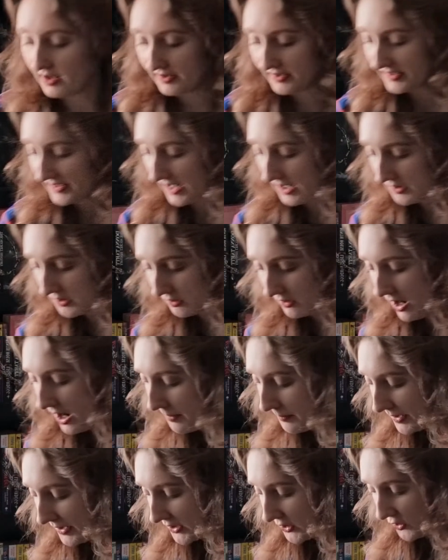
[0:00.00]
It sounds right
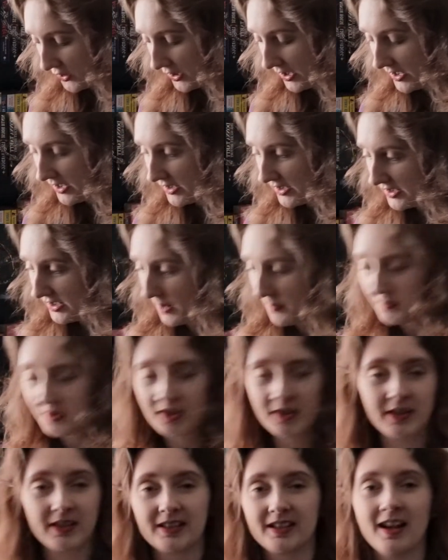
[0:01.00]
on my street. It
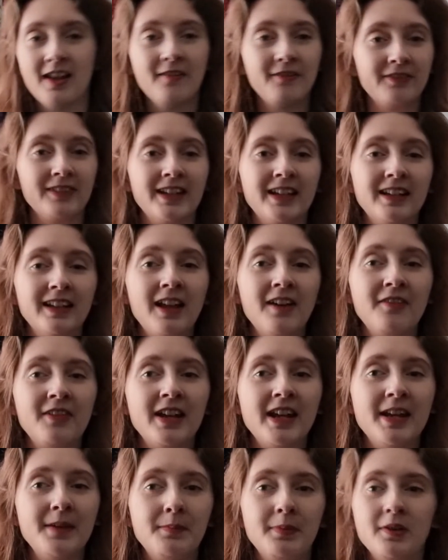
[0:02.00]
sounds
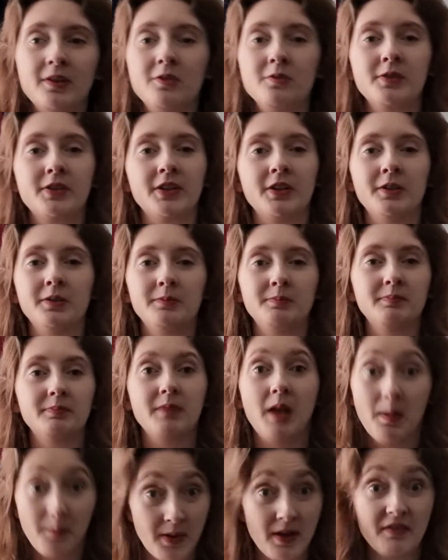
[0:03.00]
lovely, but also
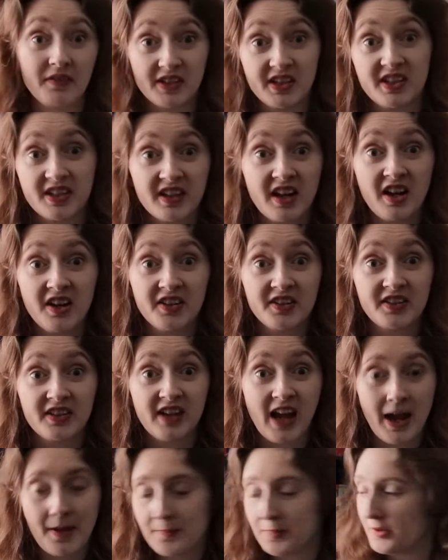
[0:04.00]
a bit of a
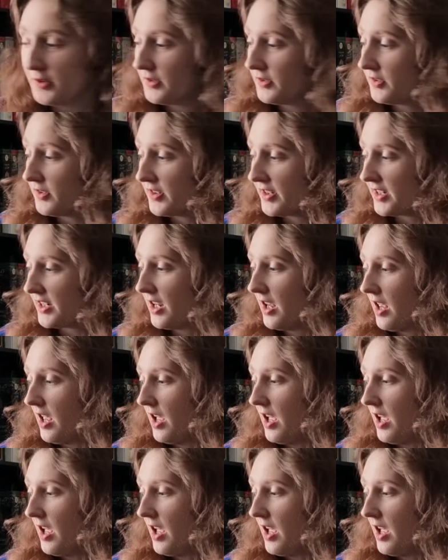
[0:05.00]
disaster happens.